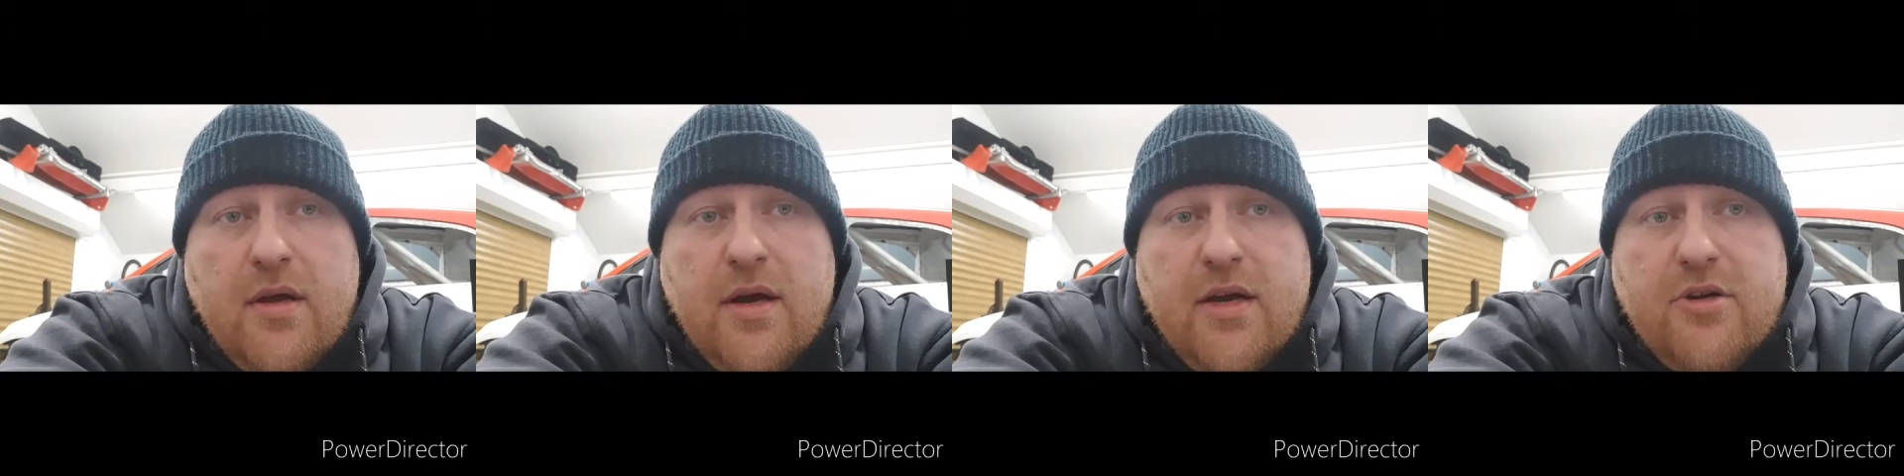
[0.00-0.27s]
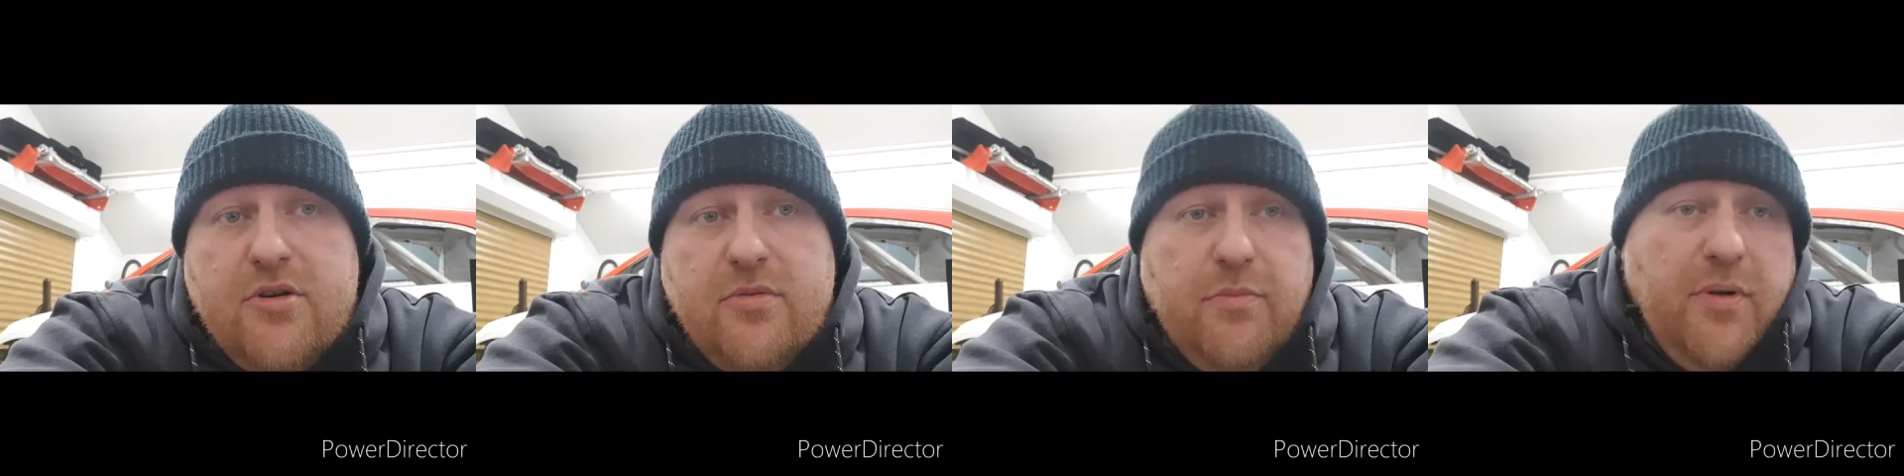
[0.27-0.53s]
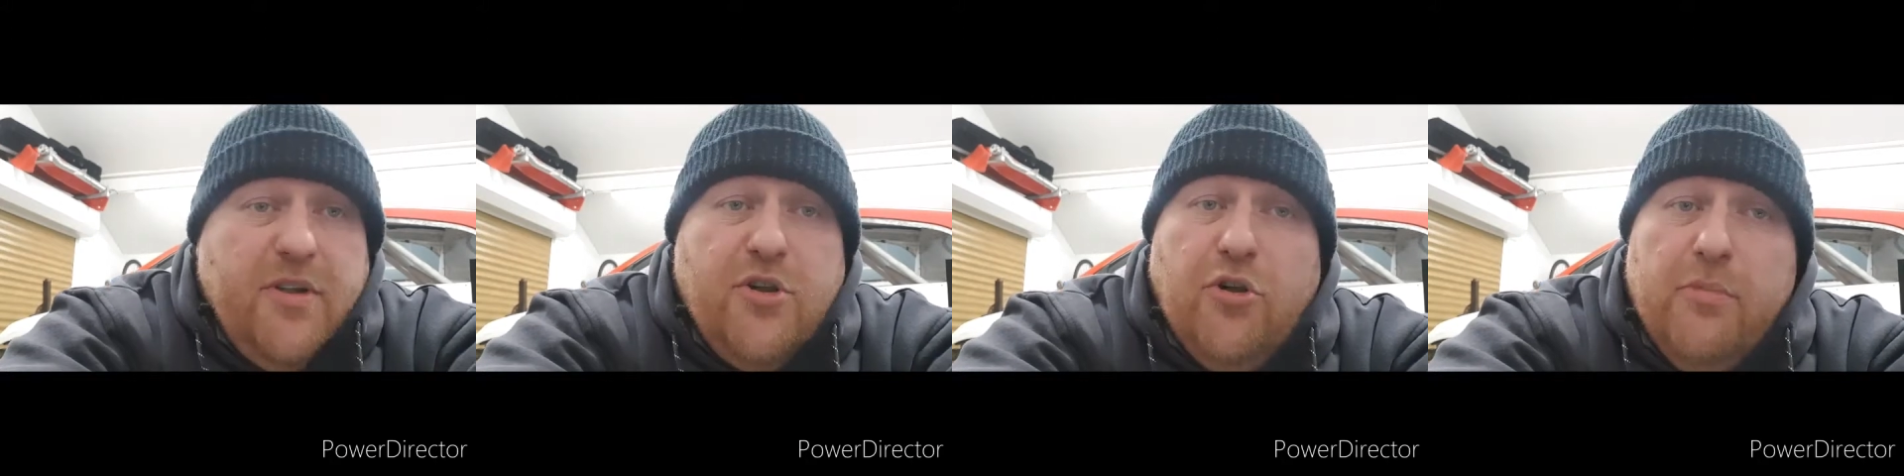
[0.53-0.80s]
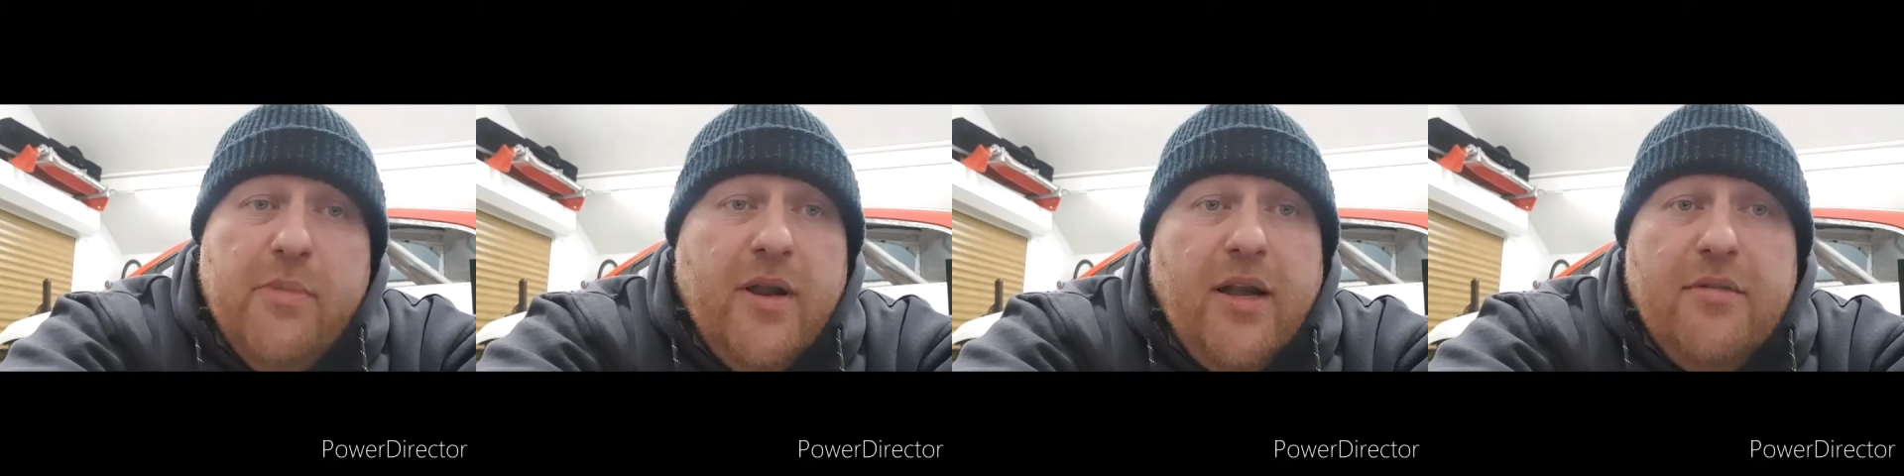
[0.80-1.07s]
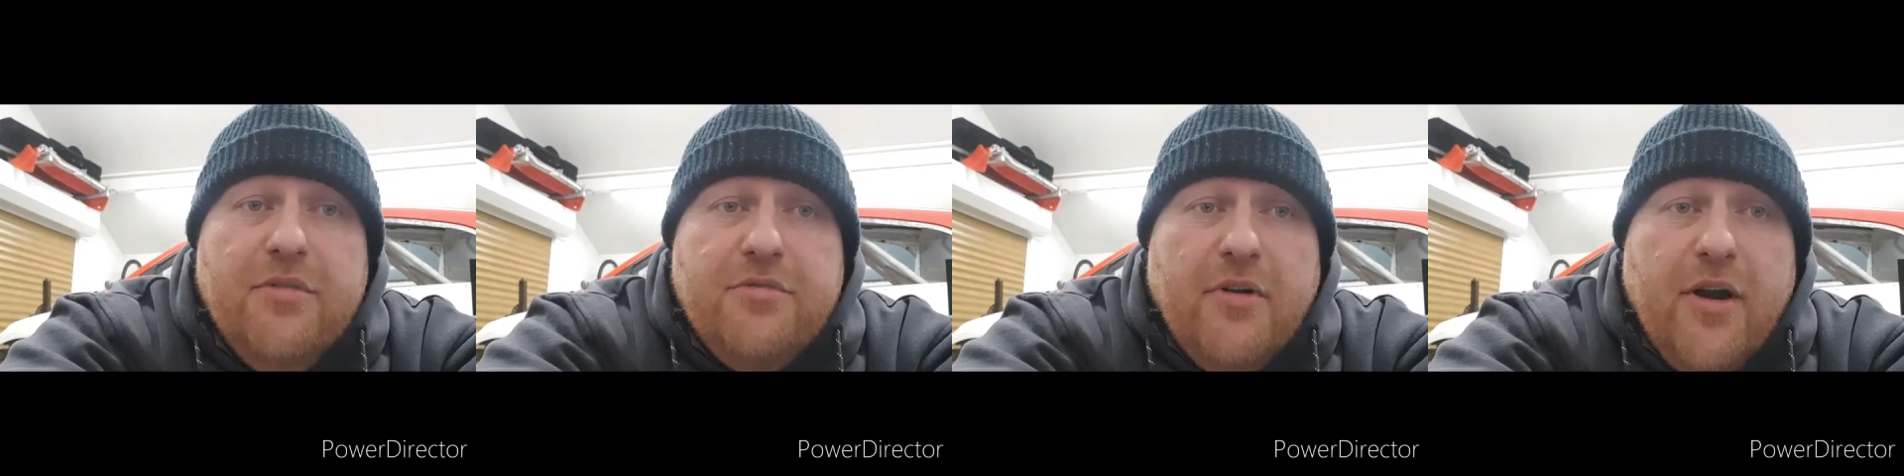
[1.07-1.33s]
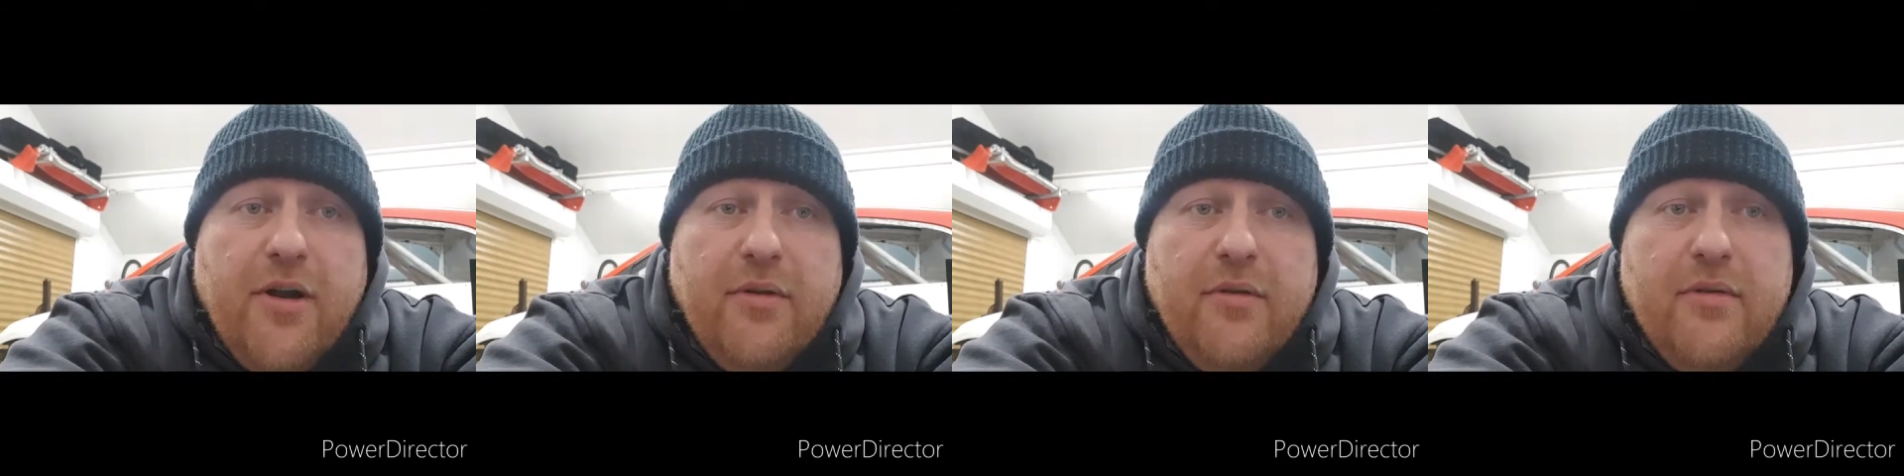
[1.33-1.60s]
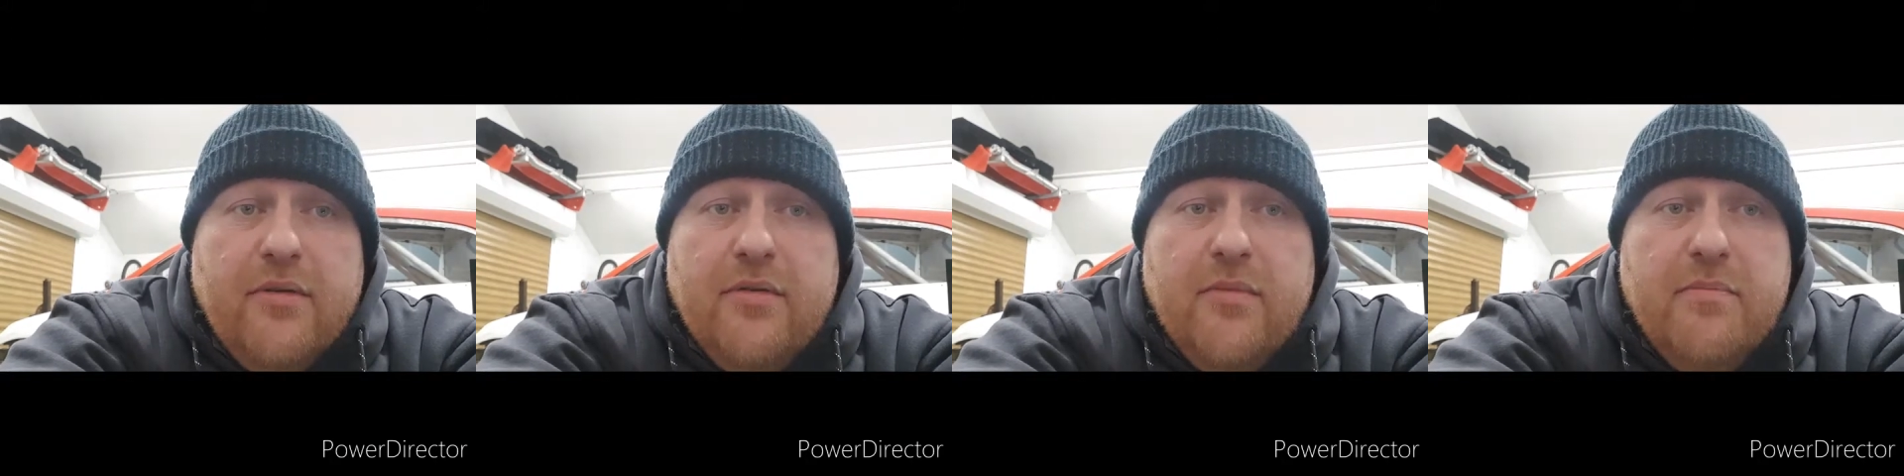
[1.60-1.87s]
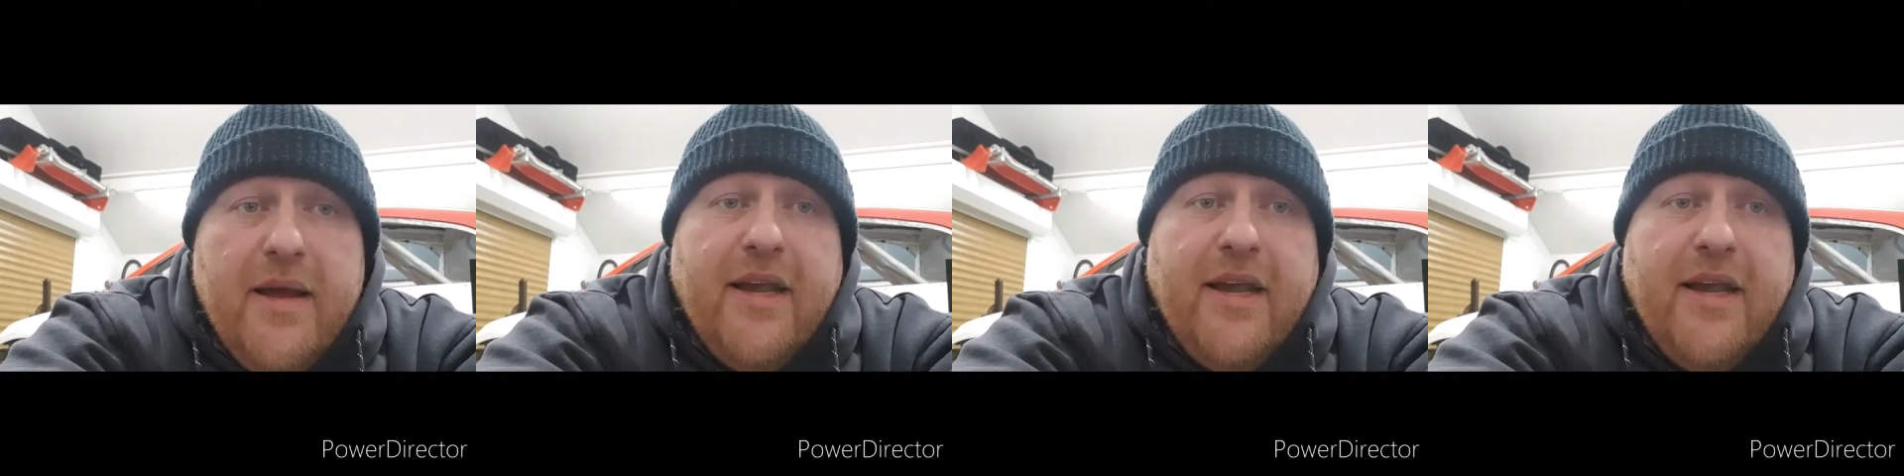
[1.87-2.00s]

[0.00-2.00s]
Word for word: I could be cutting my own through and